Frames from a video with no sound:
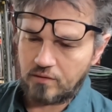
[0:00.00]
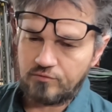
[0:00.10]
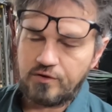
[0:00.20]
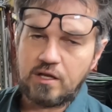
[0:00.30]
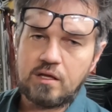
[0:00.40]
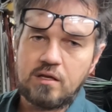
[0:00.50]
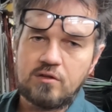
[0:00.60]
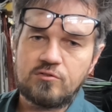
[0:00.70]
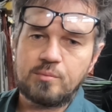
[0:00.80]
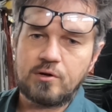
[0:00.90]
fitting it
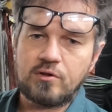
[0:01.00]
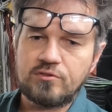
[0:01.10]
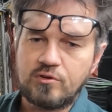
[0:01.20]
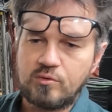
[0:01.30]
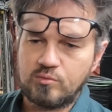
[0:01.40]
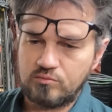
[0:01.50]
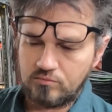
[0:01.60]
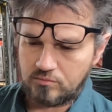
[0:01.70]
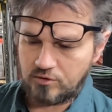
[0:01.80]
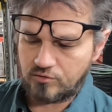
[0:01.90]
is, but also
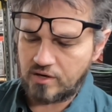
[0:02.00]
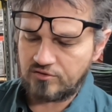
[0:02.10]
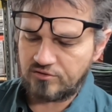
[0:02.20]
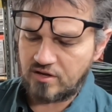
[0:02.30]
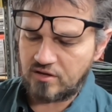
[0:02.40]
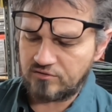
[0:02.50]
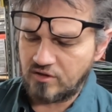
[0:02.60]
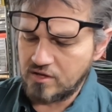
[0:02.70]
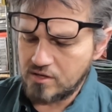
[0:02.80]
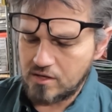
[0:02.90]
the correct size.
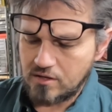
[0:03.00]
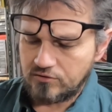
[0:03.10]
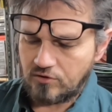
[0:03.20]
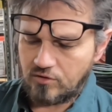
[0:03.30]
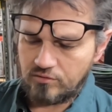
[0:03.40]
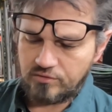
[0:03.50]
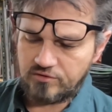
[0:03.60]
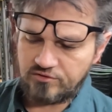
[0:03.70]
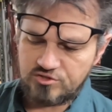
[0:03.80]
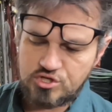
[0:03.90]
So
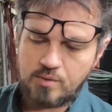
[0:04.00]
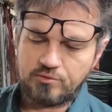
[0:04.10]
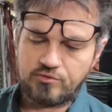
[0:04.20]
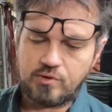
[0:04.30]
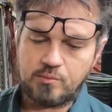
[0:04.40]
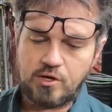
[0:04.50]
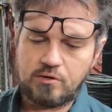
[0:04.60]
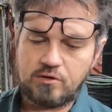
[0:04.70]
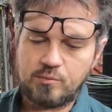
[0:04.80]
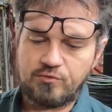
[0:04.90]
this jumps from
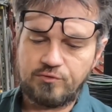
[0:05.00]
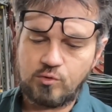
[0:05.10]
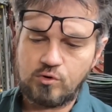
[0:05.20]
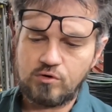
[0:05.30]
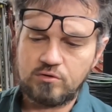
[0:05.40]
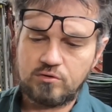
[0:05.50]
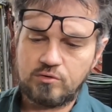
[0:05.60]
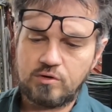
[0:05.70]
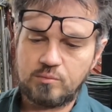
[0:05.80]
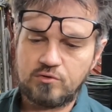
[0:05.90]
a number 4
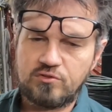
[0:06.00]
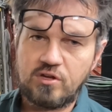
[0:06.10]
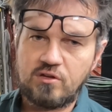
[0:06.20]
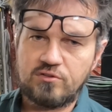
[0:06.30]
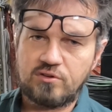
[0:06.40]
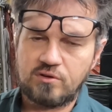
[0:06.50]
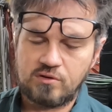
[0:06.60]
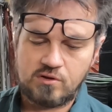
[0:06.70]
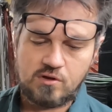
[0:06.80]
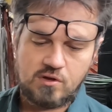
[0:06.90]
to a number 6,
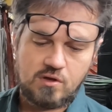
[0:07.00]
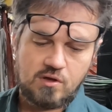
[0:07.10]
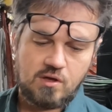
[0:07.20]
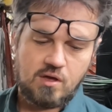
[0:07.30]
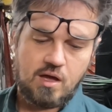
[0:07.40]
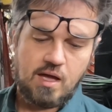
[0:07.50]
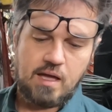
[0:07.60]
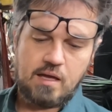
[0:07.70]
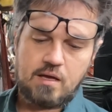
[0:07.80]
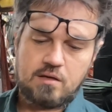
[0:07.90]

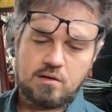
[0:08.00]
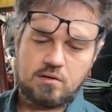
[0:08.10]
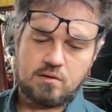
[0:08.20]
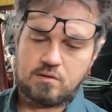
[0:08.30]
and